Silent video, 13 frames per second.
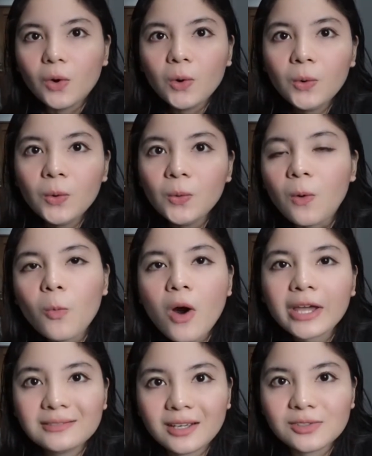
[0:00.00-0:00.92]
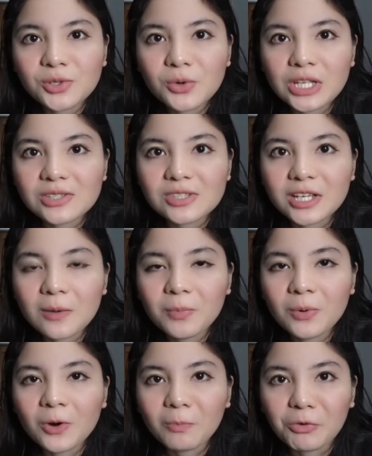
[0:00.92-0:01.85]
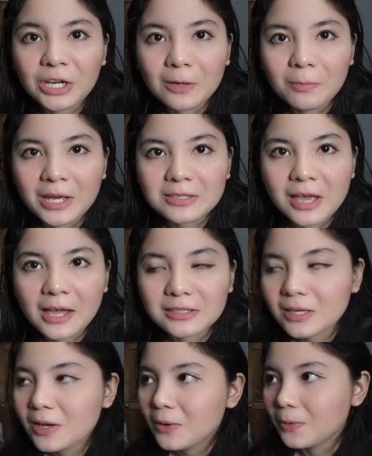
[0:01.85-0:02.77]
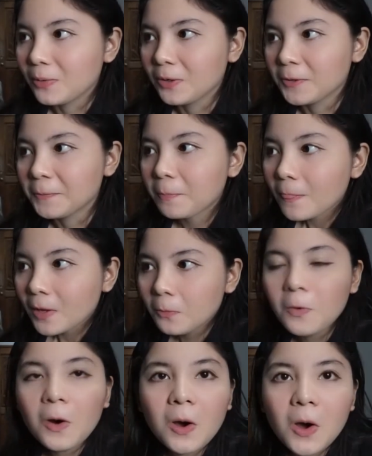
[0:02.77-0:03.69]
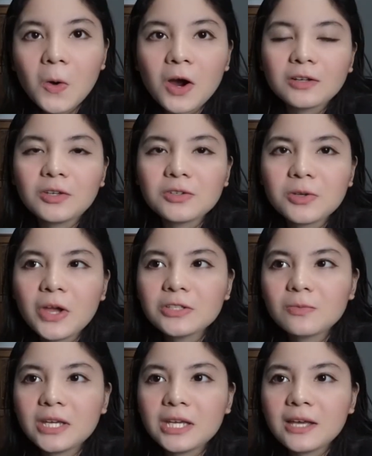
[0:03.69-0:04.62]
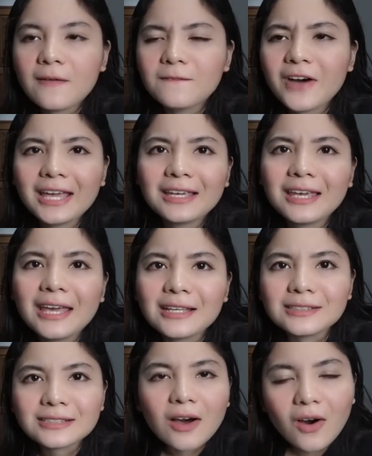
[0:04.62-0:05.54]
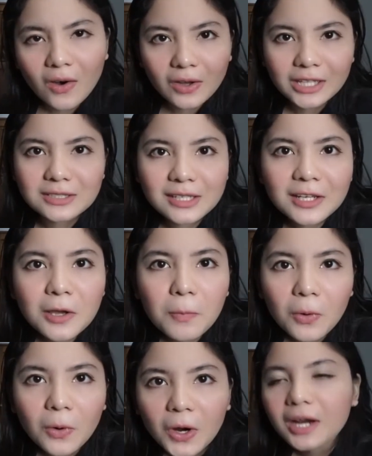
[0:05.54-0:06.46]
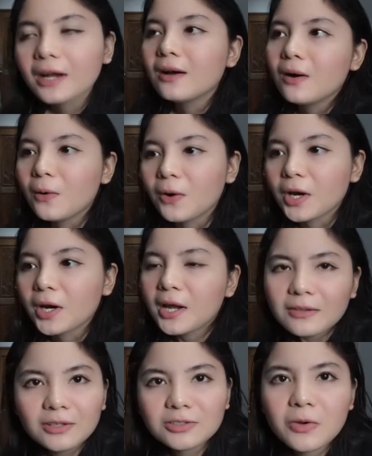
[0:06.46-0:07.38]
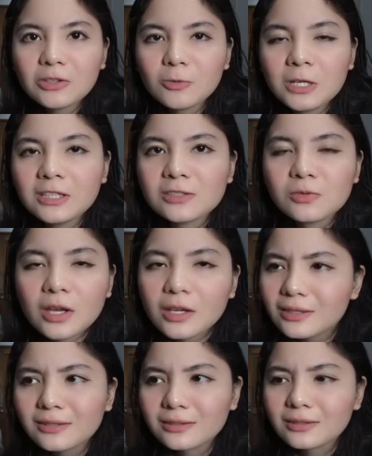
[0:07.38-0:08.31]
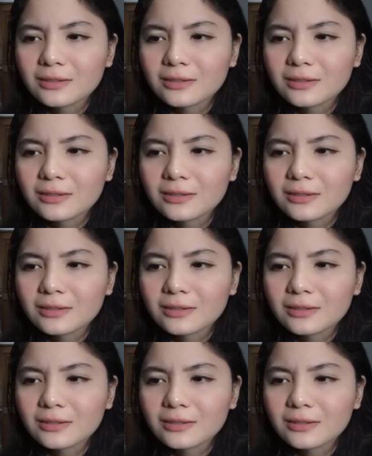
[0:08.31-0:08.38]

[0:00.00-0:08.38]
oh, Walking Dead is going to Singapore, Marina Bay Sands, or whoa, there's going to be Vikings in Singapore, or there's going to be this